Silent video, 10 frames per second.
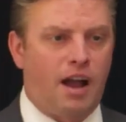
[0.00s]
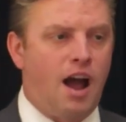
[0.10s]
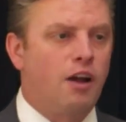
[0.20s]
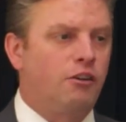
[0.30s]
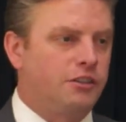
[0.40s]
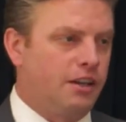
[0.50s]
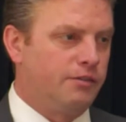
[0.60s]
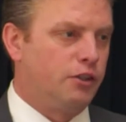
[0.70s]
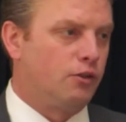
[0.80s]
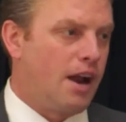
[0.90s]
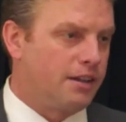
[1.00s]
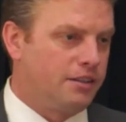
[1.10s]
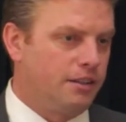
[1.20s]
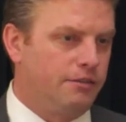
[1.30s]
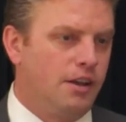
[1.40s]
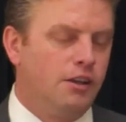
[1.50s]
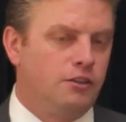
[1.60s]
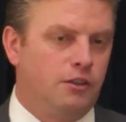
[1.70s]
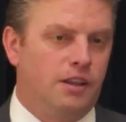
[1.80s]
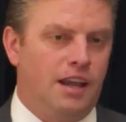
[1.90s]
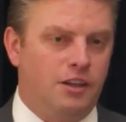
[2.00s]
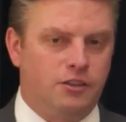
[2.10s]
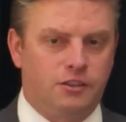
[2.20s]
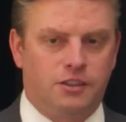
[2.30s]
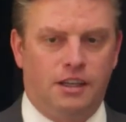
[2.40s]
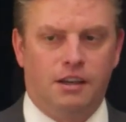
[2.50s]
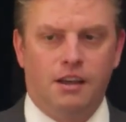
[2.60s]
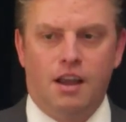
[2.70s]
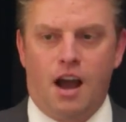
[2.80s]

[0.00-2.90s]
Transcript: Congress give a directive to the agency